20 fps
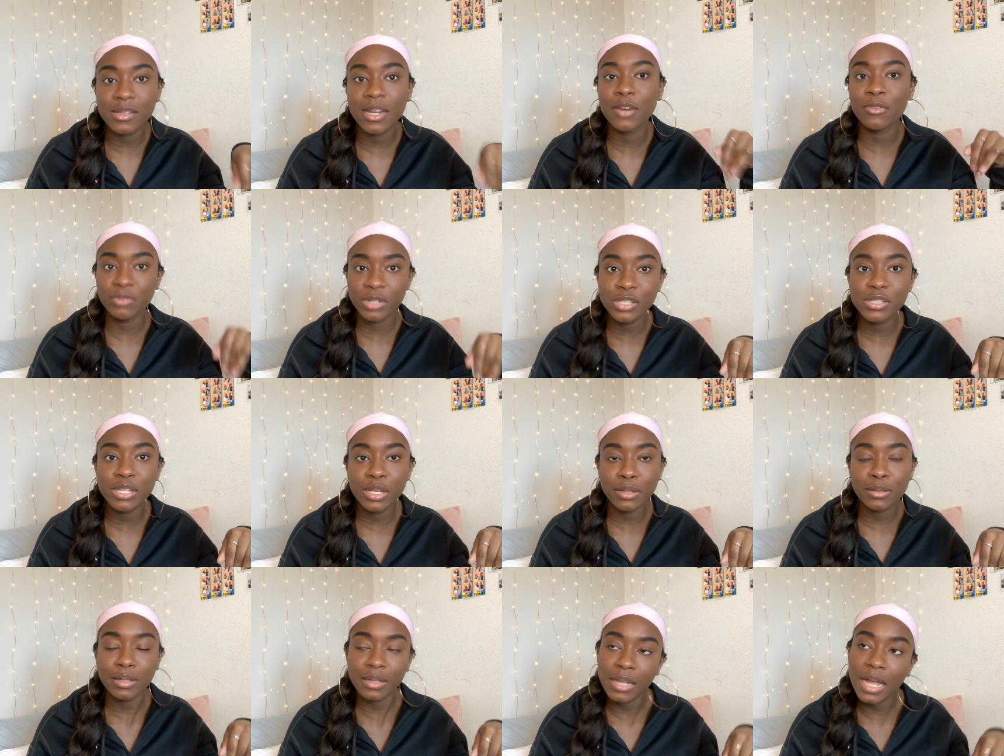I
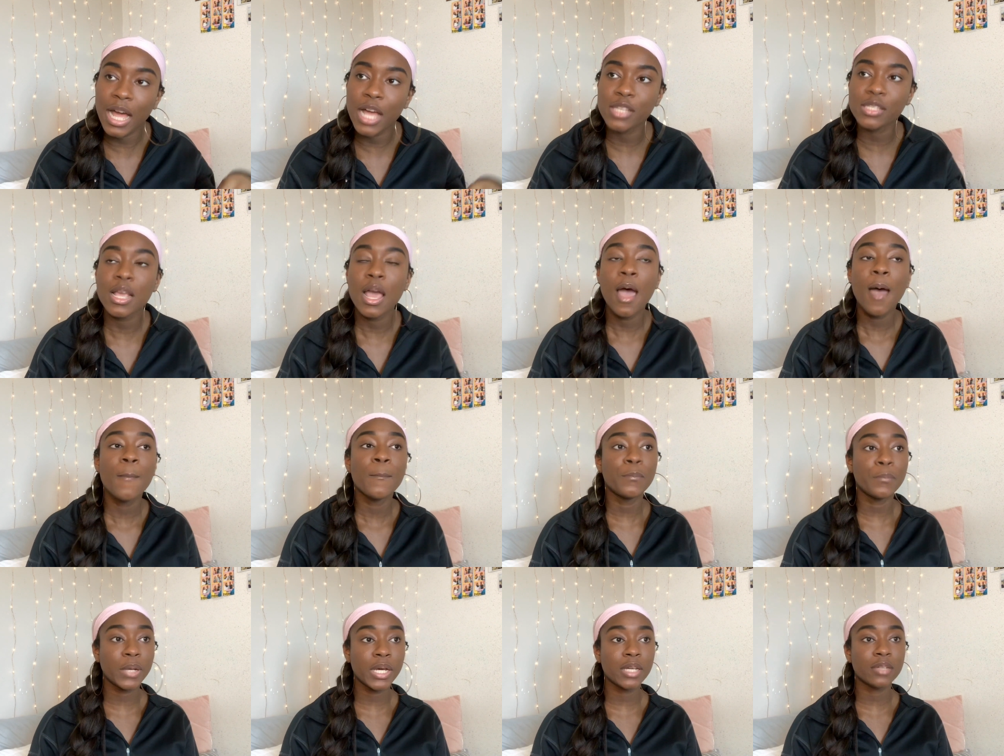retook the class,
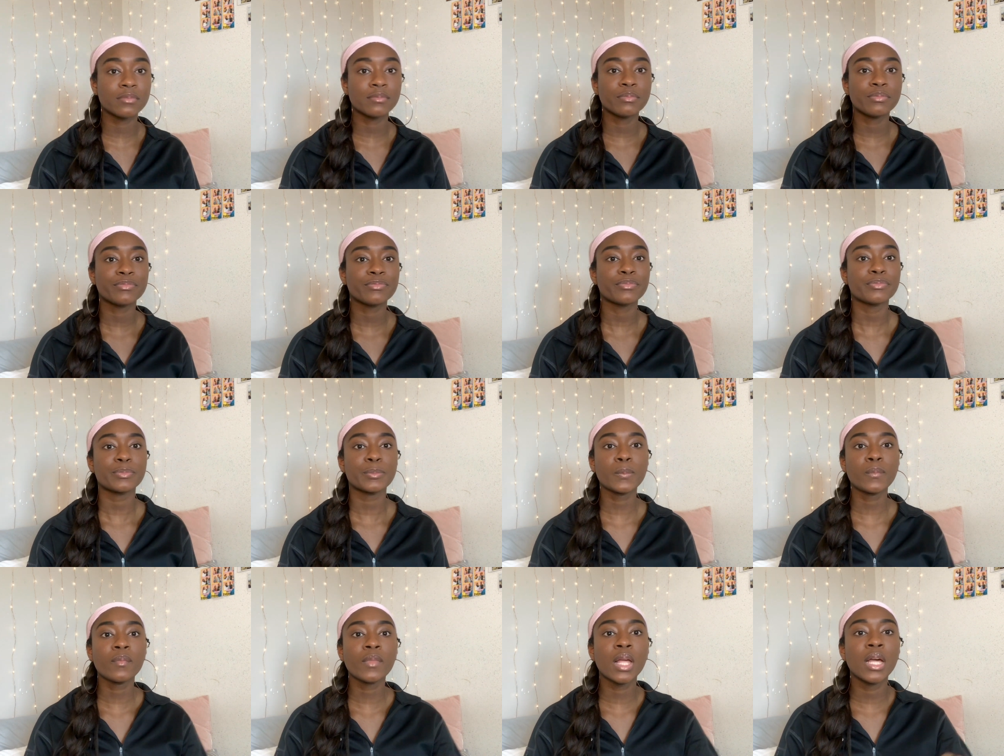but
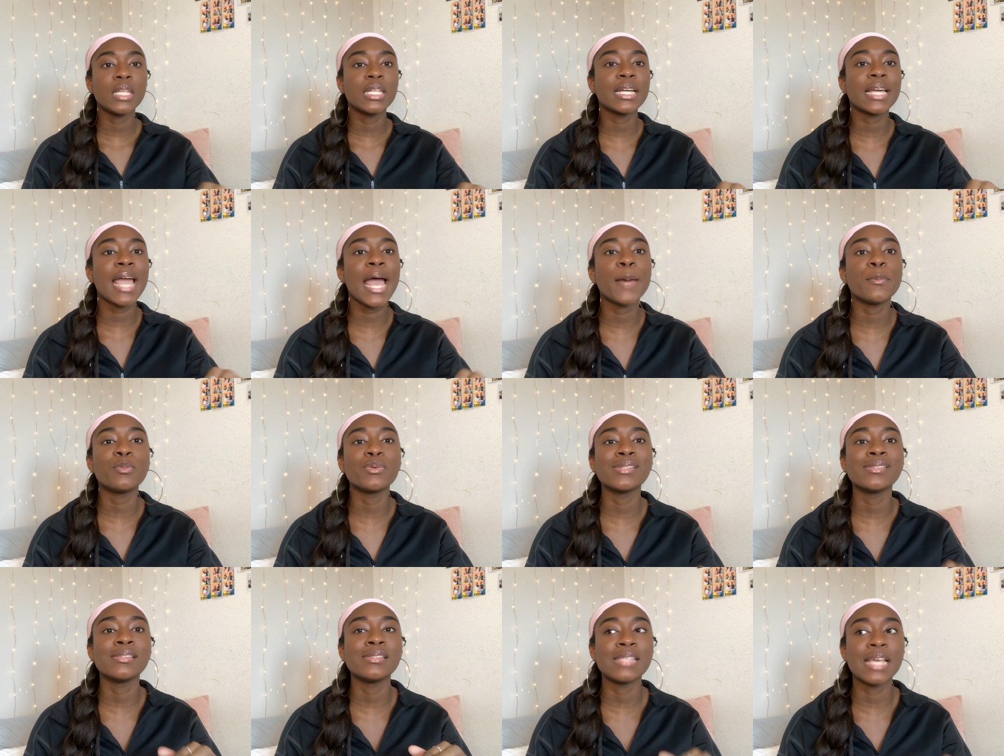the cap
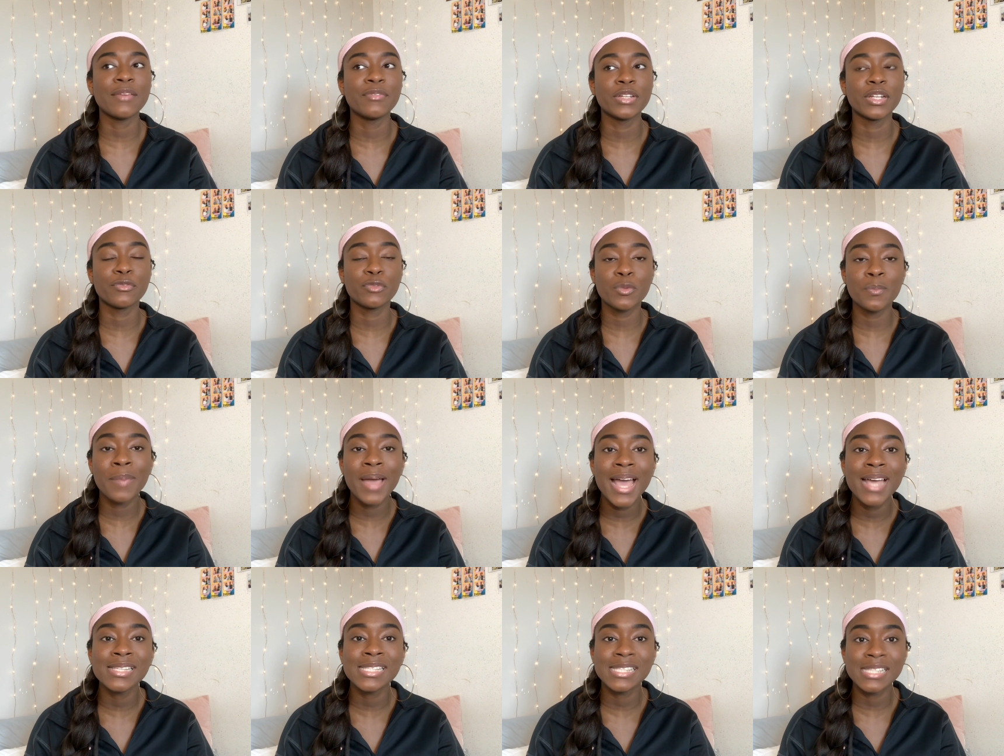was 7. If you
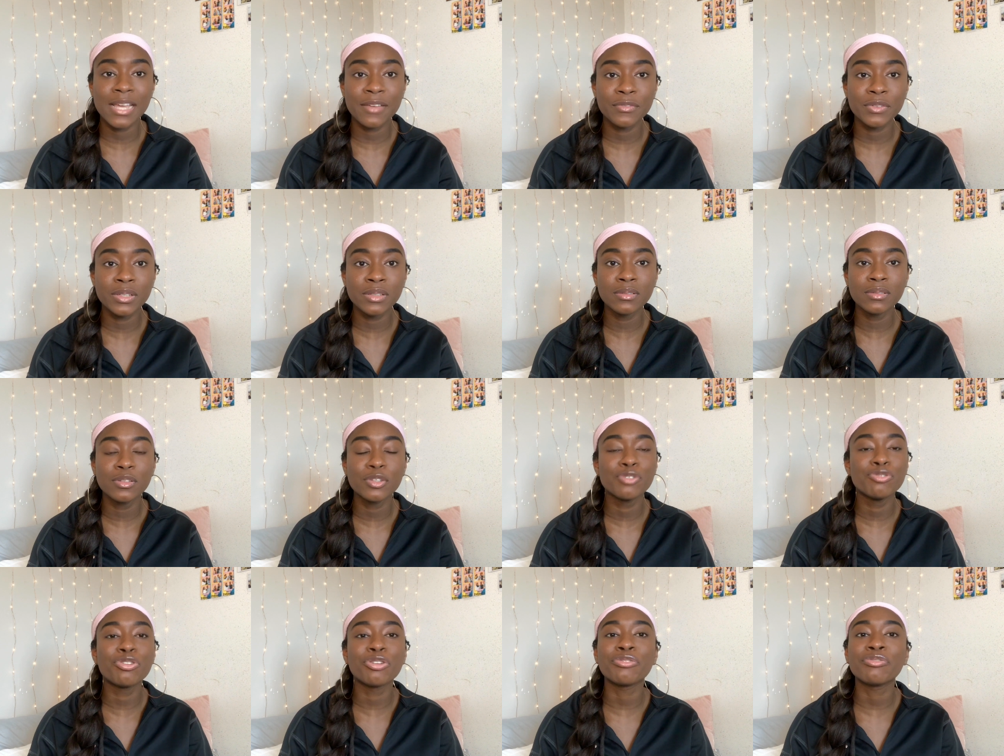pass 7,
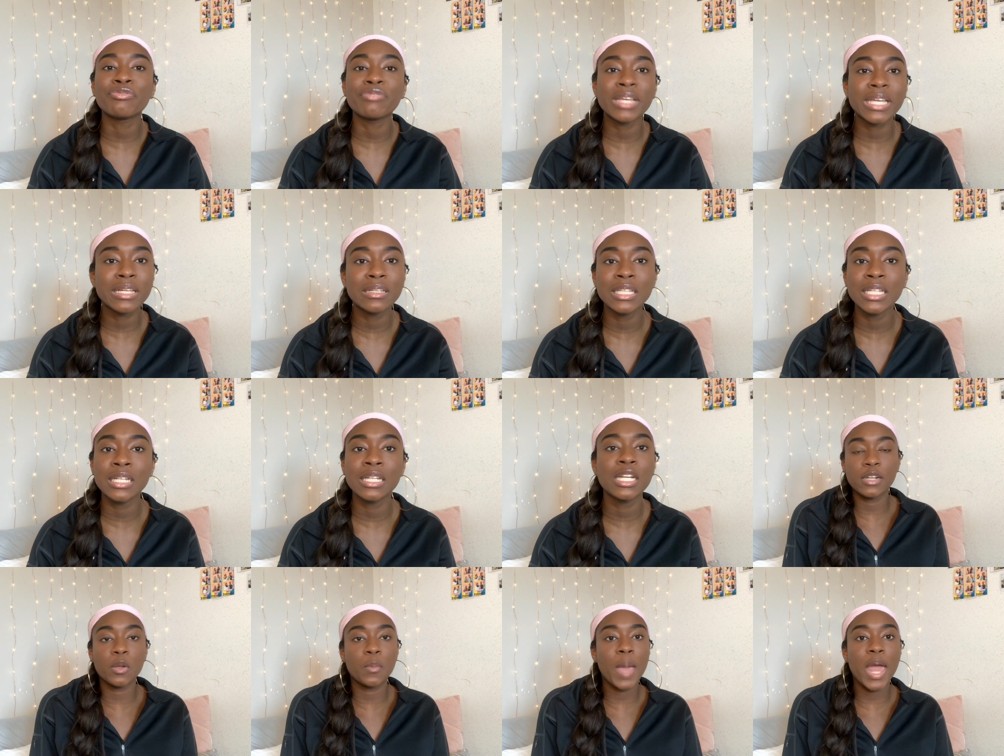you're
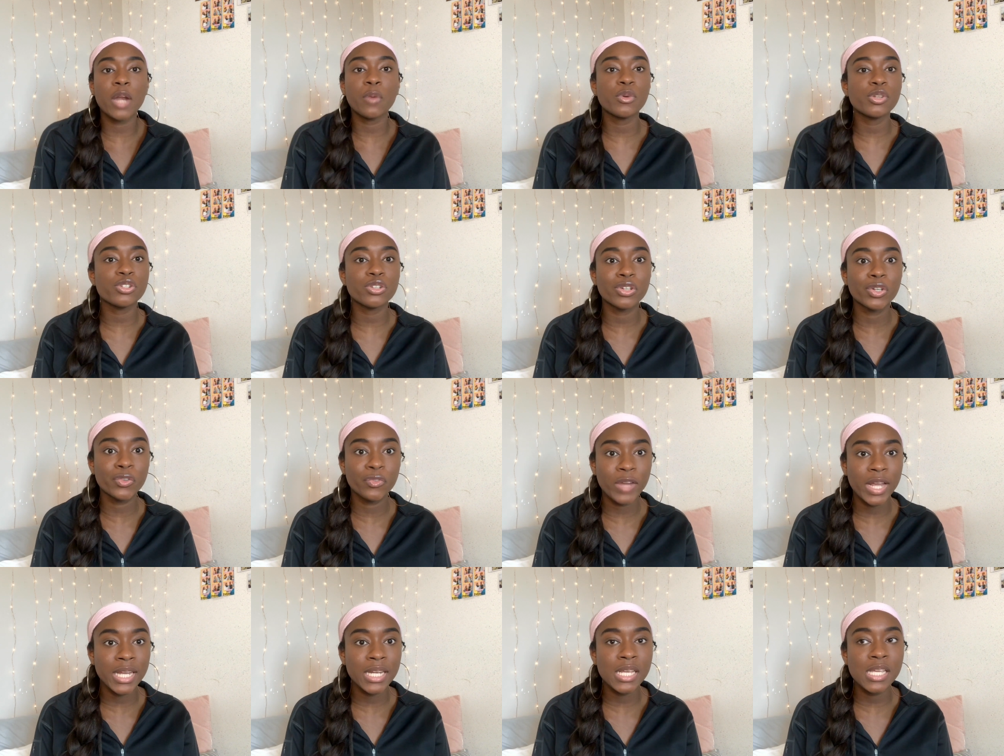failing. No matter what your
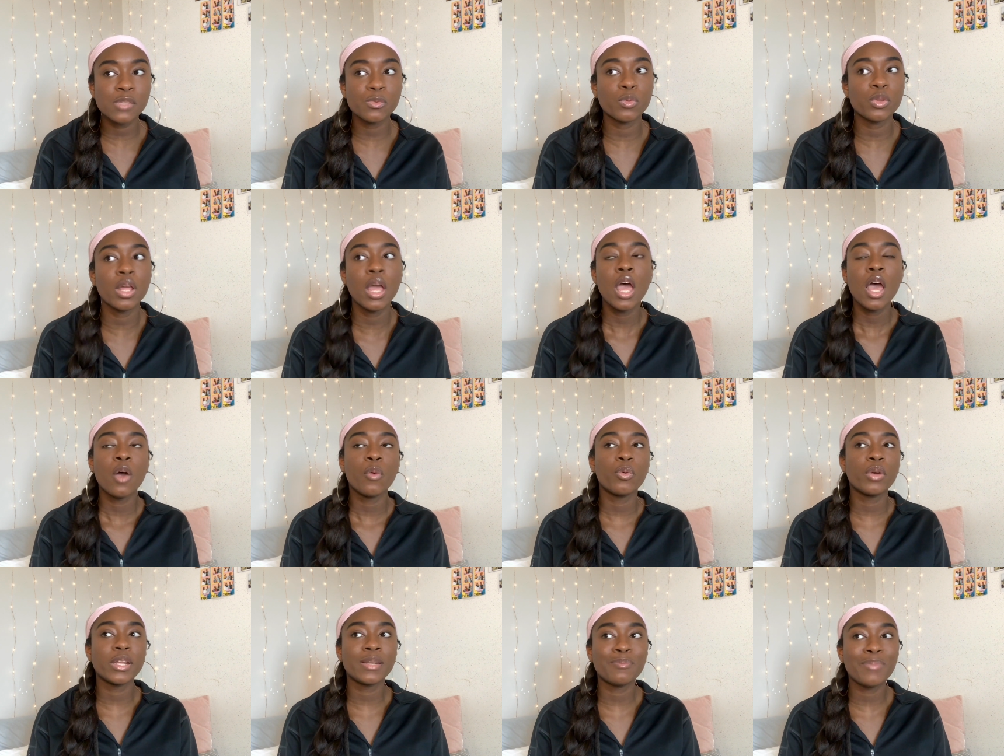grade is,
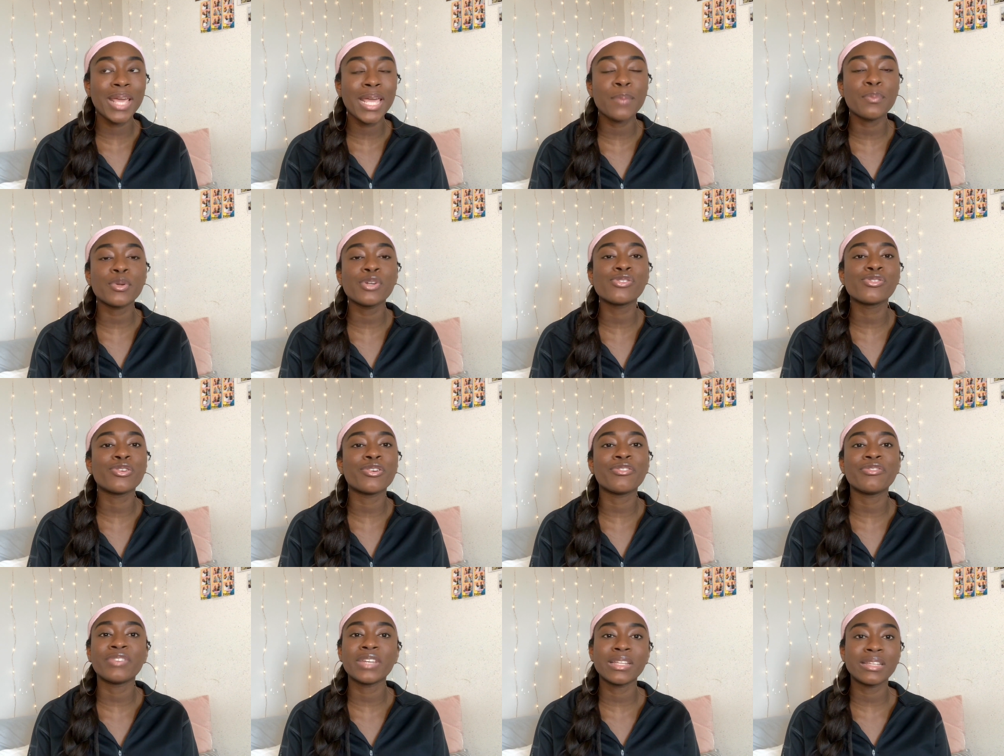in papers, you're
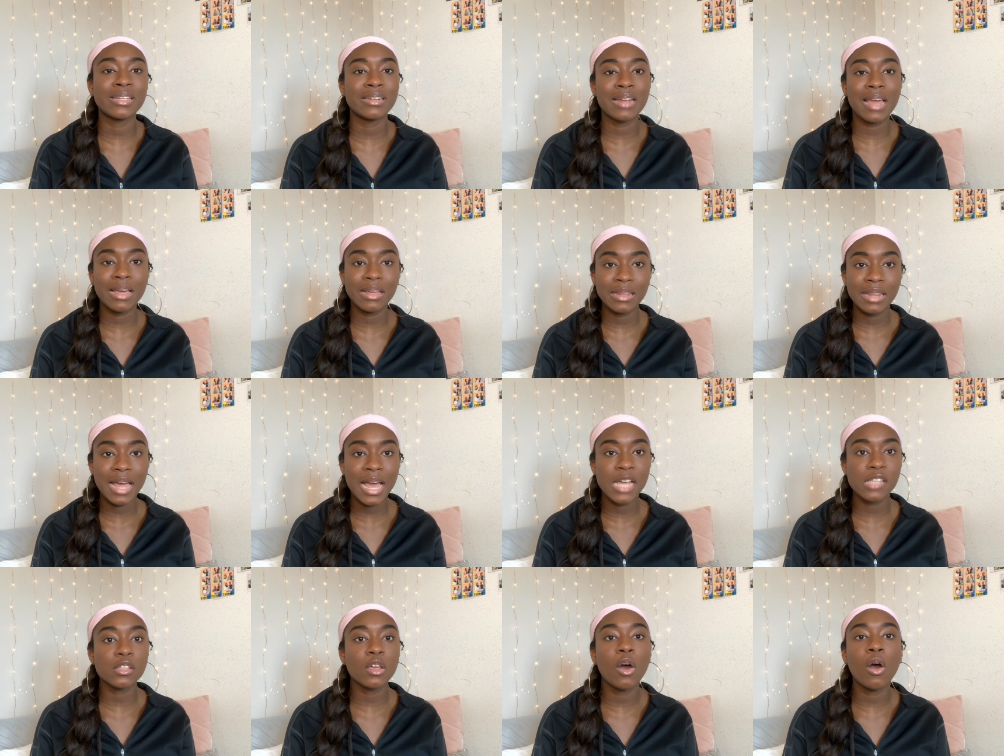failing that
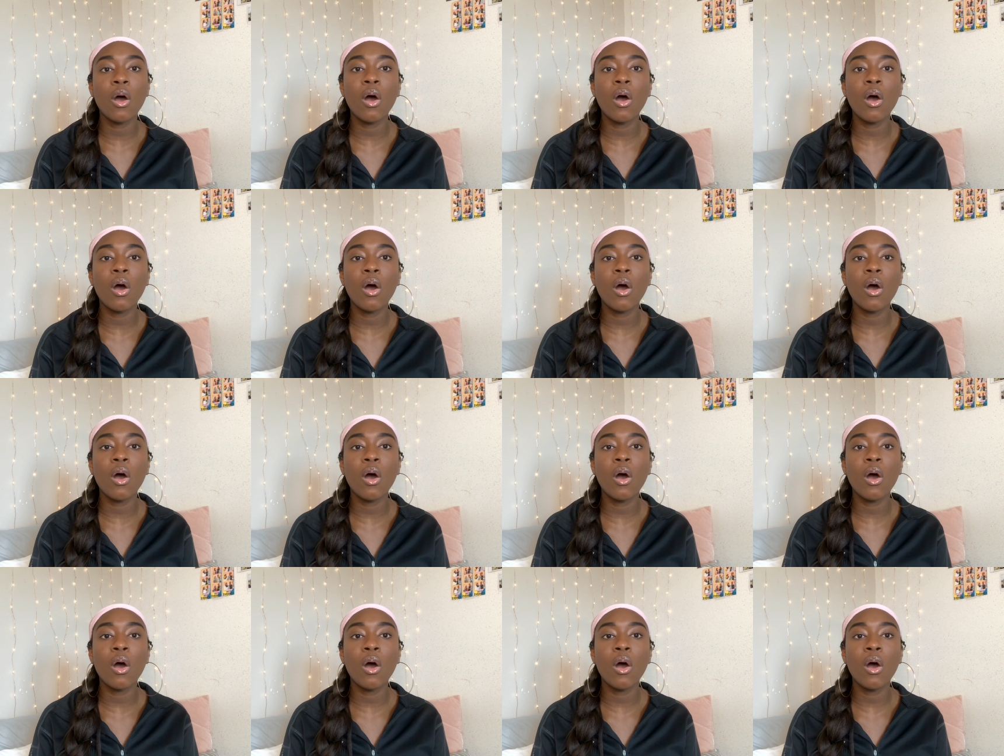class.